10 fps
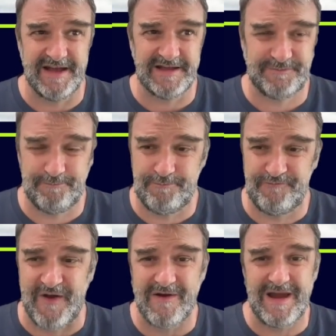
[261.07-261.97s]
It's
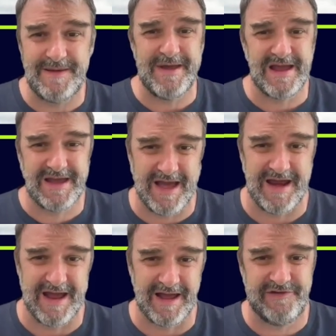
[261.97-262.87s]
very
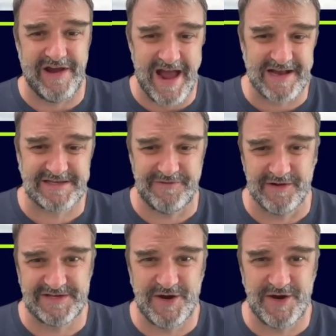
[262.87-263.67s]
beginning in Jacksonville